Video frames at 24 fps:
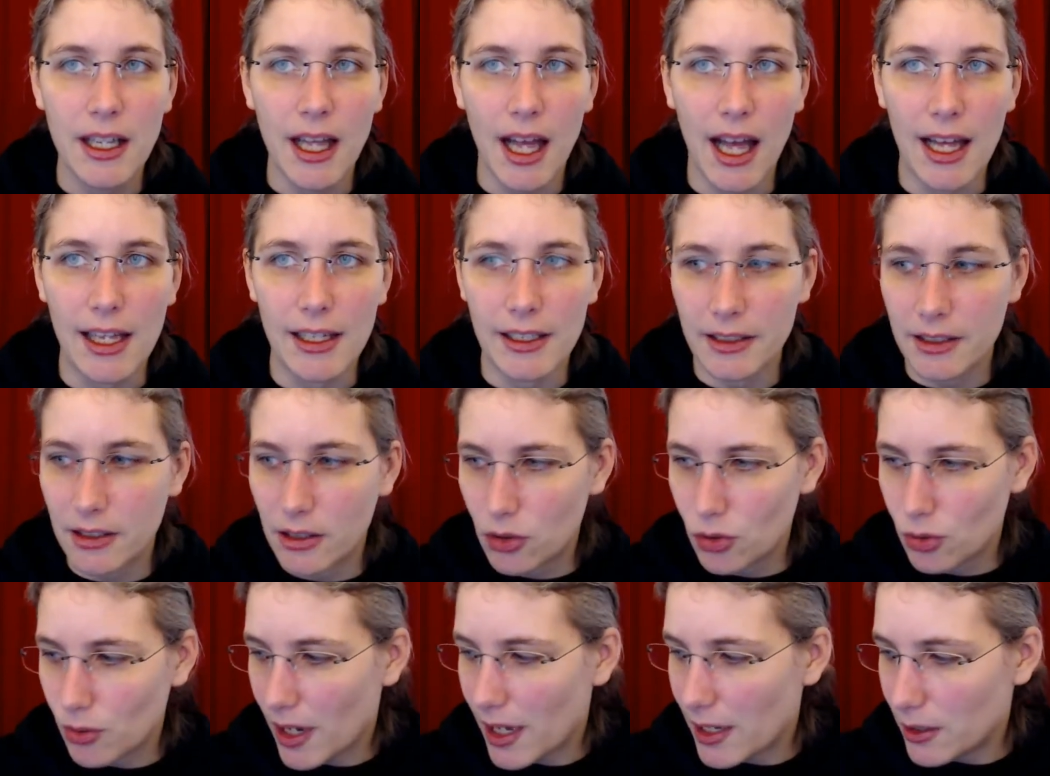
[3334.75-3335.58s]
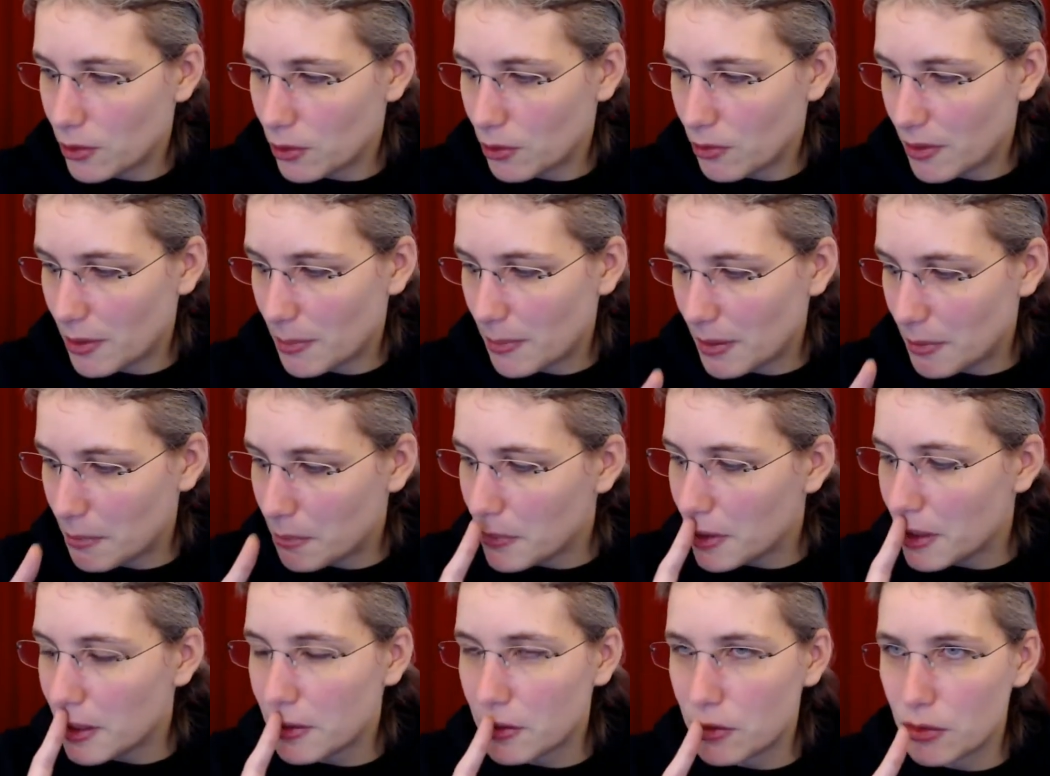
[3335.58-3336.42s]
I'll try to
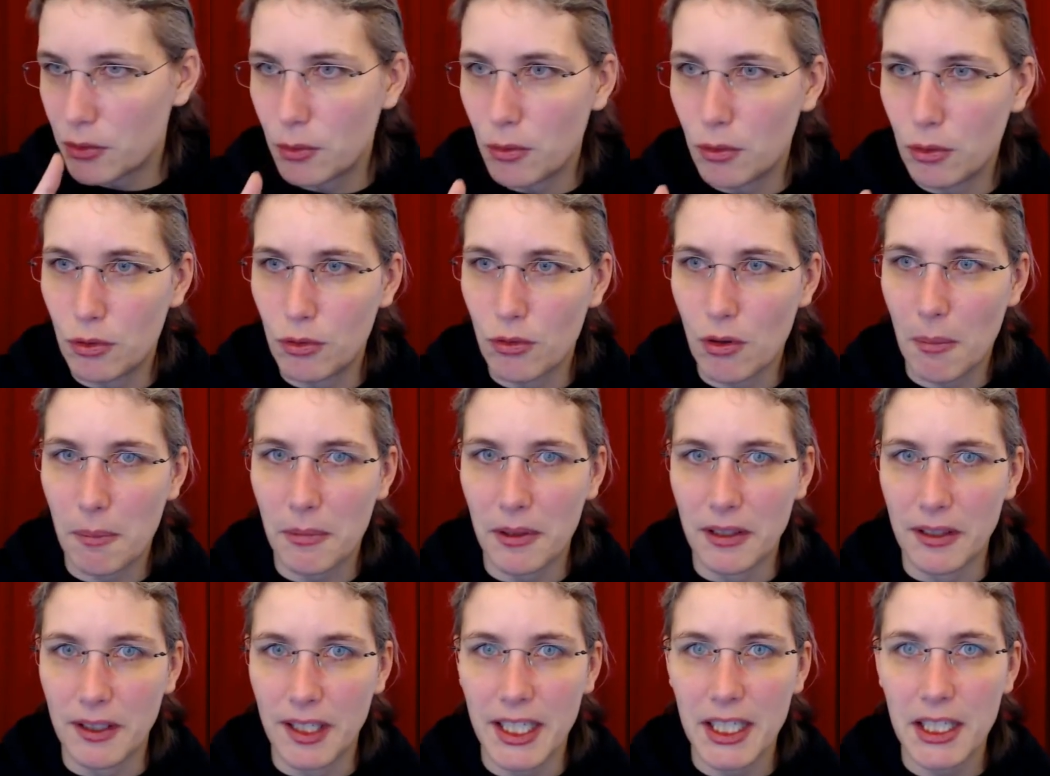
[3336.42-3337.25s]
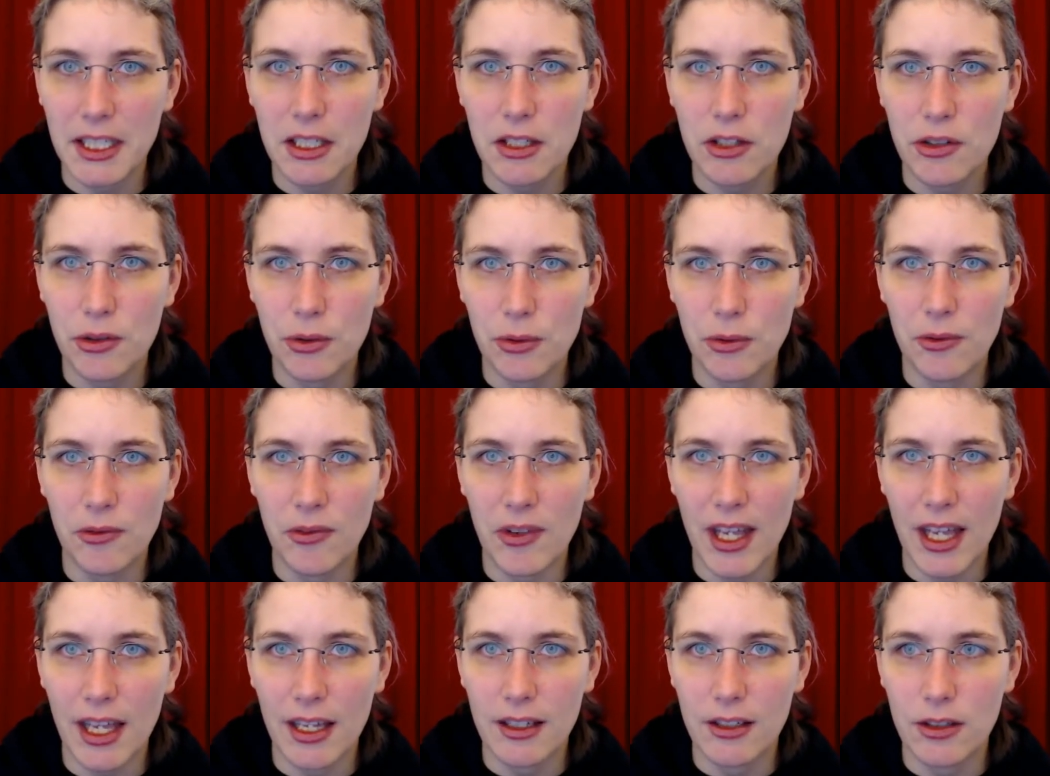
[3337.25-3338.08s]
remember to drop a link to
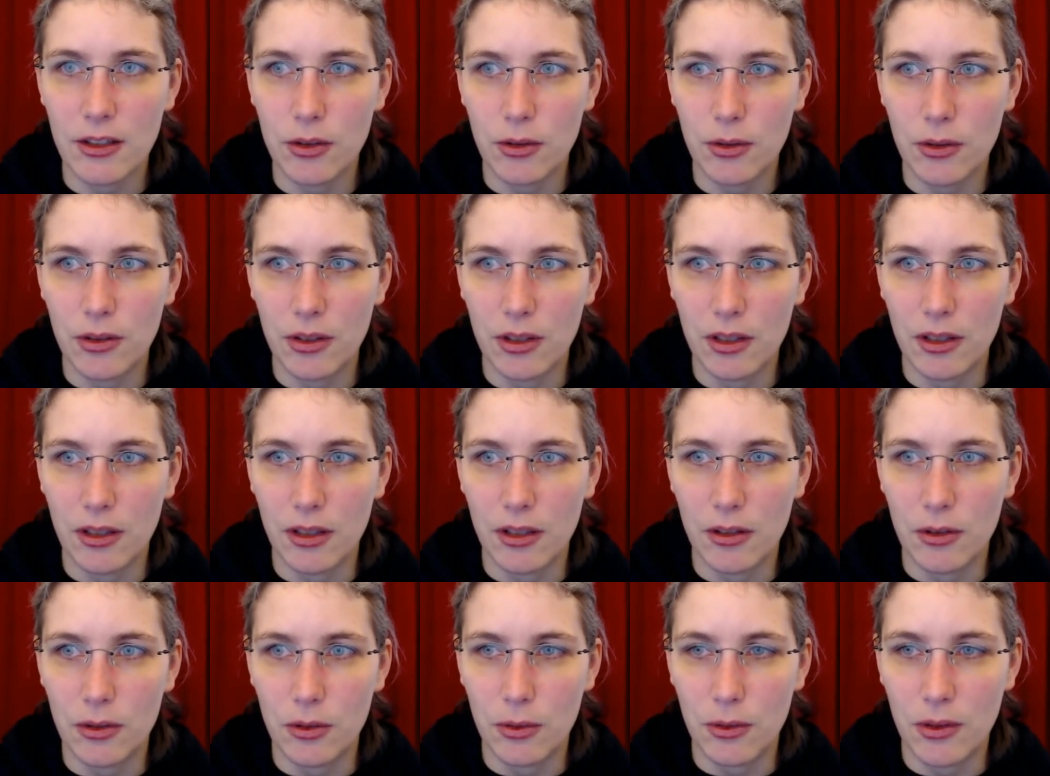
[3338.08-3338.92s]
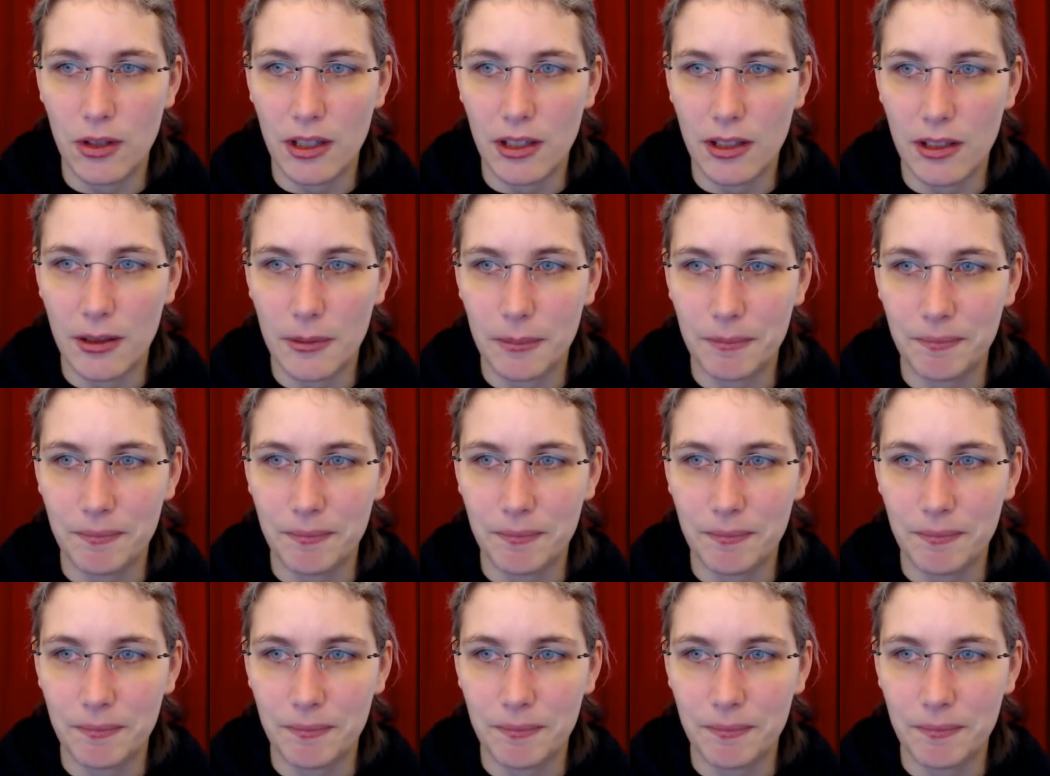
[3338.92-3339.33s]
that to the to the